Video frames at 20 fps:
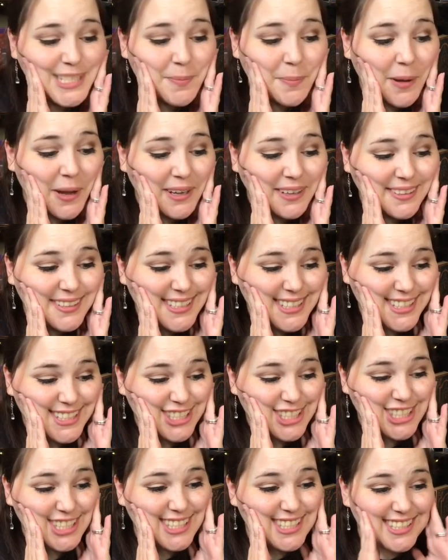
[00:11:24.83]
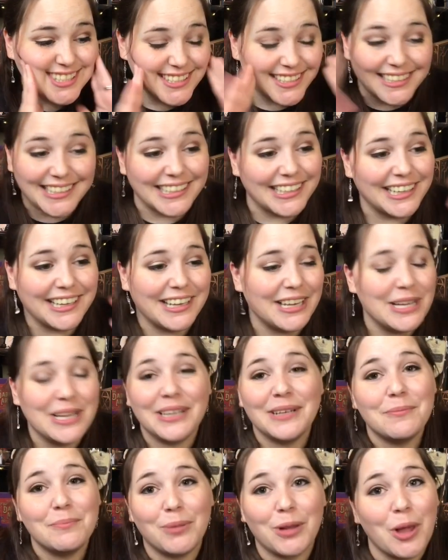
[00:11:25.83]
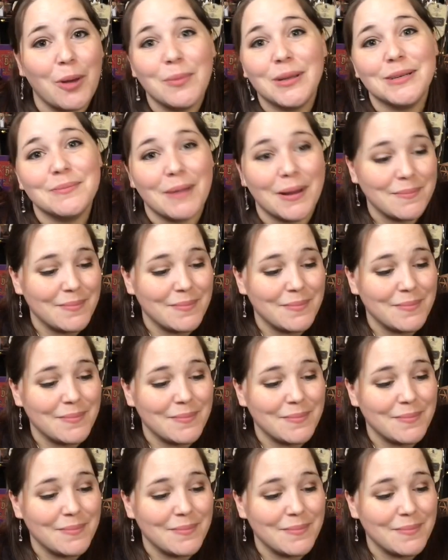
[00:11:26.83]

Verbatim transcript: box is just blowing my